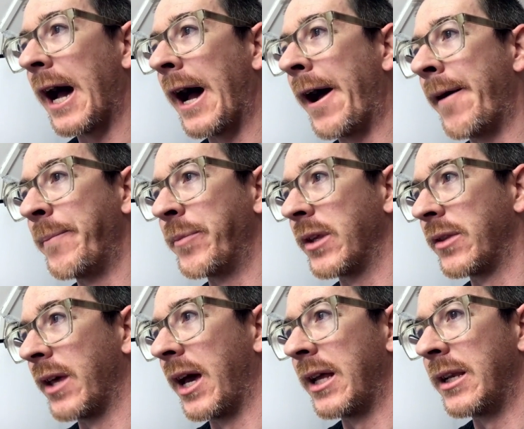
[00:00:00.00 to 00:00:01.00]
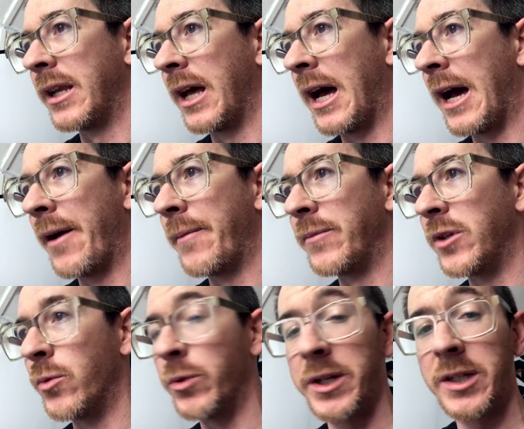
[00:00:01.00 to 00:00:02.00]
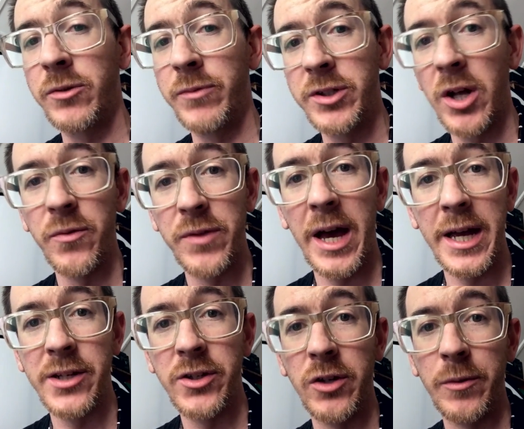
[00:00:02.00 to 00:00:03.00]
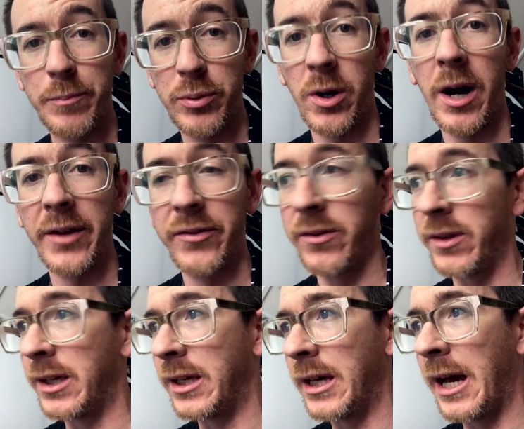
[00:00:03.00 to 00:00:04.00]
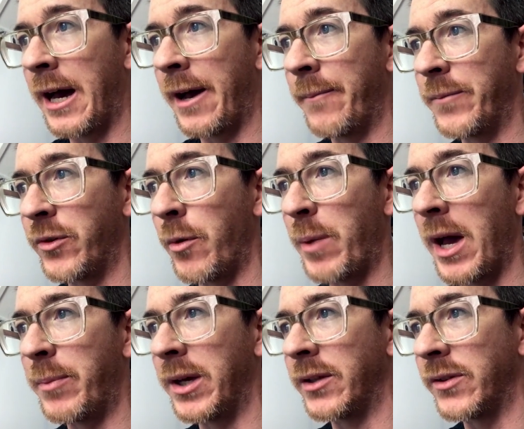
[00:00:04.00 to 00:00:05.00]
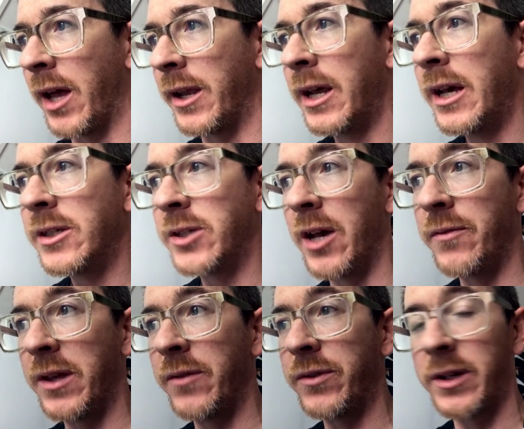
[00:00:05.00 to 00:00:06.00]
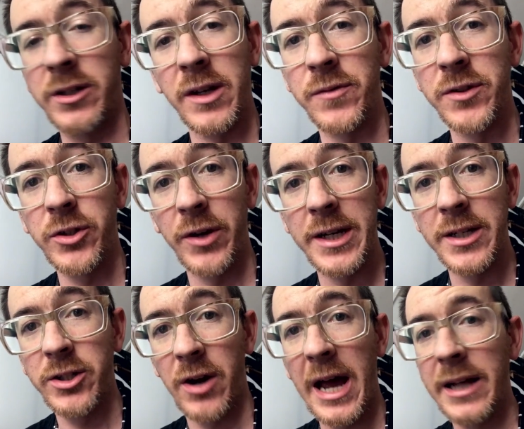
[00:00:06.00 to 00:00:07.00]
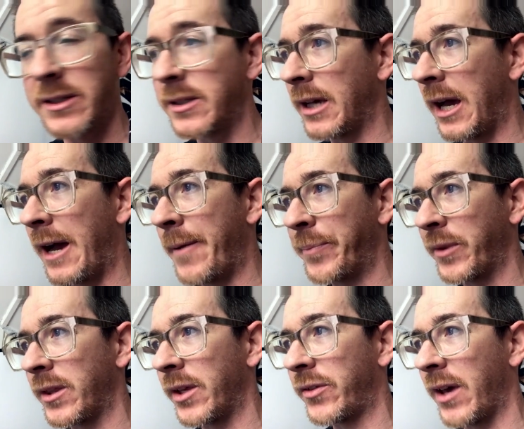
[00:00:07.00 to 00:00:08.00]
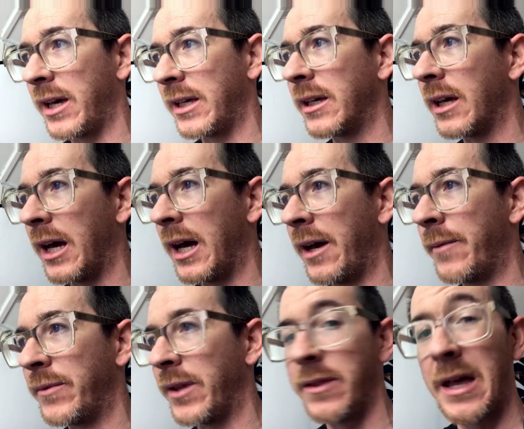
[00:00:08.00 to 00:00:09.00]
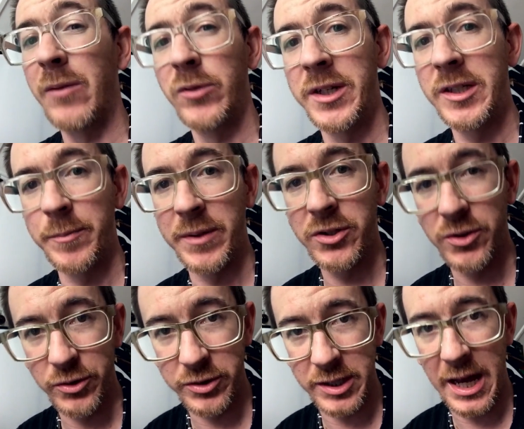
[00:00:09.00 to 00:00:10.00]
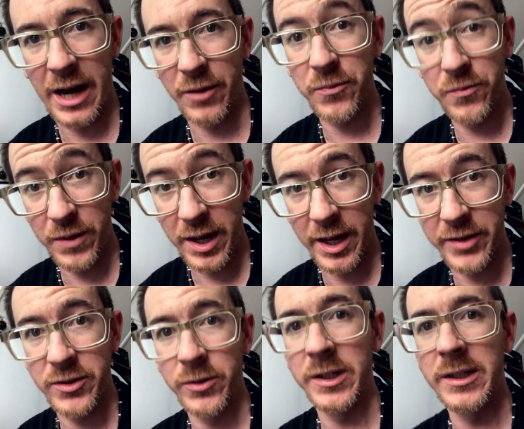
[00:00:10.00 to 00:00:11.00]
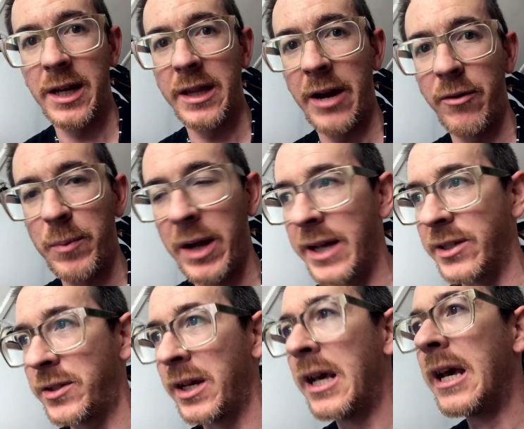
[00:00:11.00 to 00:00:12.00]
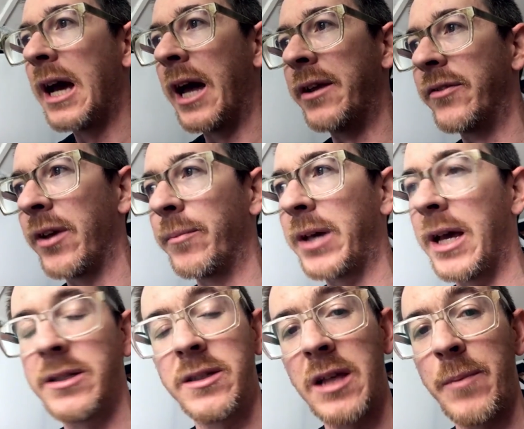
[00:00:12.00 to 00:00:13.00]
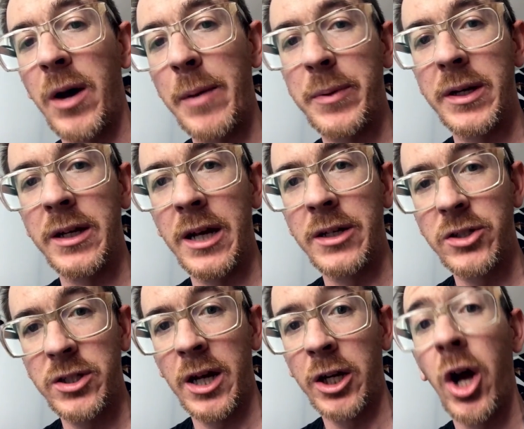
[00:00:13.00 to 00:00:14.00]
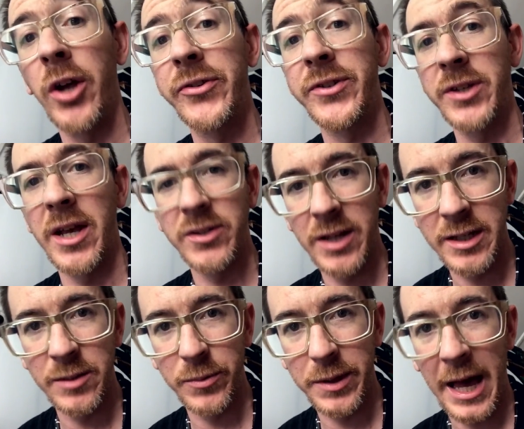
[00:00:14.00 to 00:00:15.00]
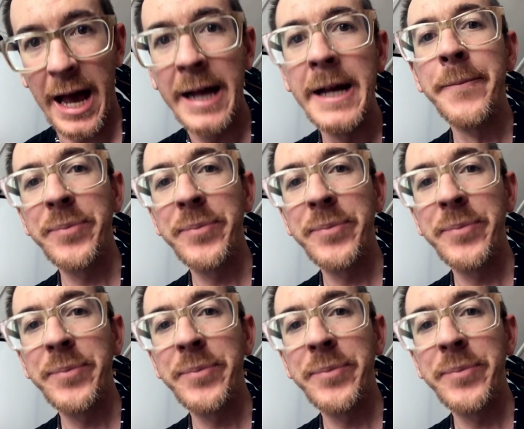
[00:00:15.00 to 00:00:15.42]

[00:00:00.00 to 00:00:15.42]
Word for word: um, then um, you will need to resolve that issue prior to the um, the repair being done. So if, if the if the screen is cracked, um, they're saying, um, then that will need to be sorted out first. You'll need to get that replaced, and in some cases there might be a, a cost associated with that.